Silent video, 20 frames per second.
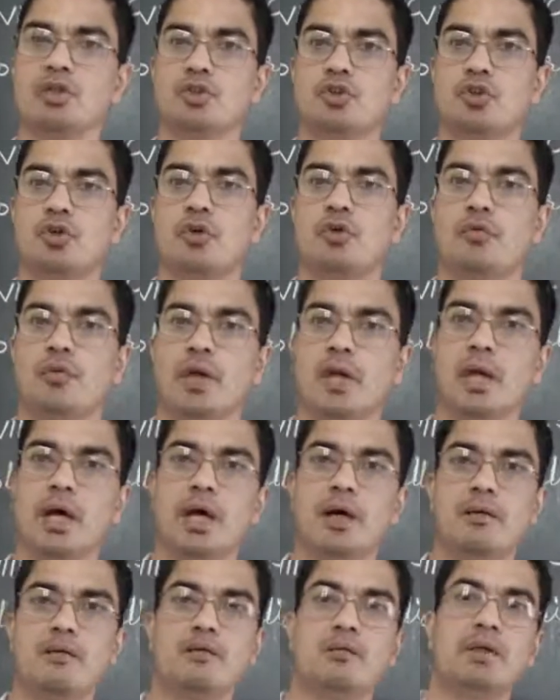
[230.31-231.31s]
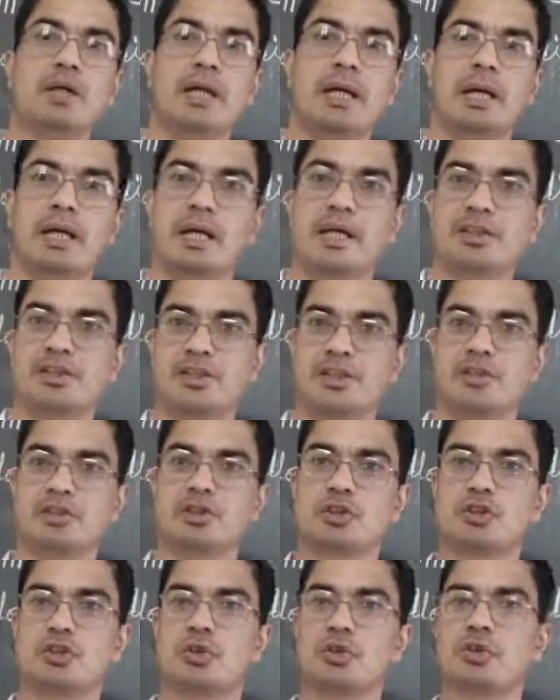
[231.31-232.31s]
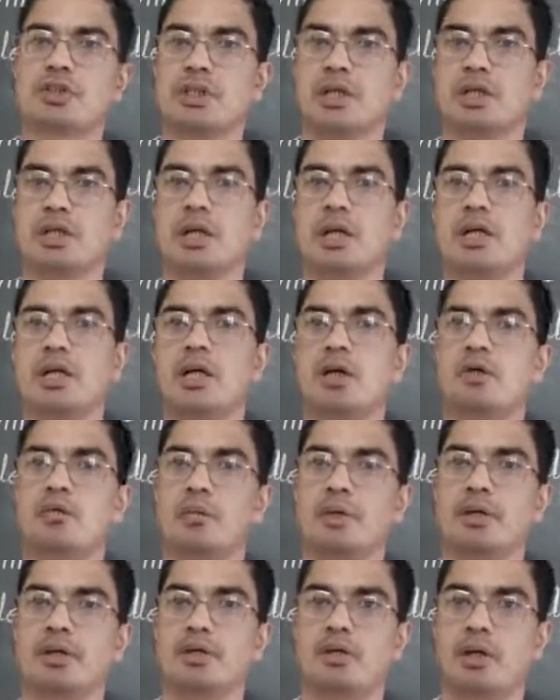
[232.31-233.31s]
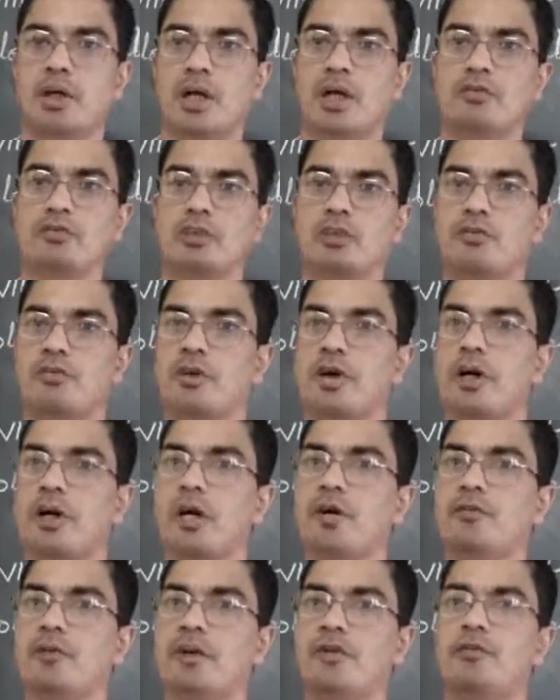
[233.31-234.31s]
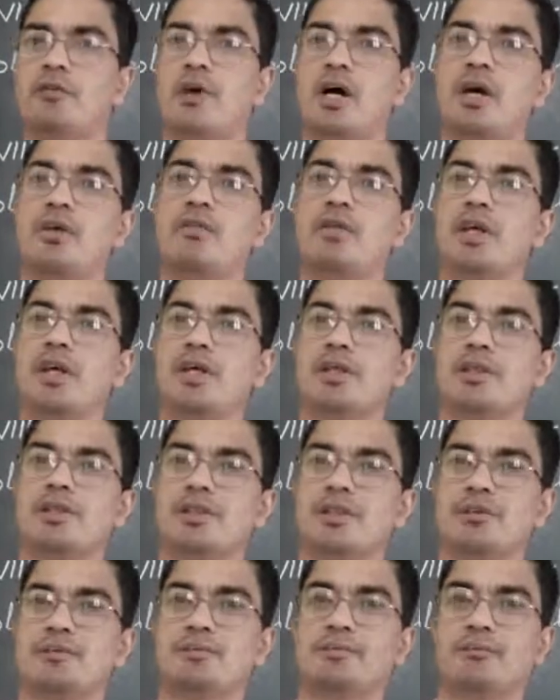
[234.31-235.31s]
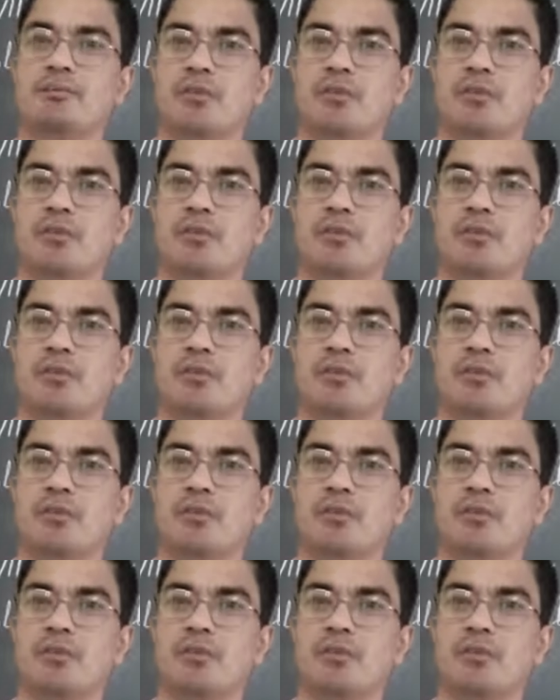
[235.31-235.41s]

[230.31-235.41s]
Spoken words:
So we have elections to central government after every 5 years,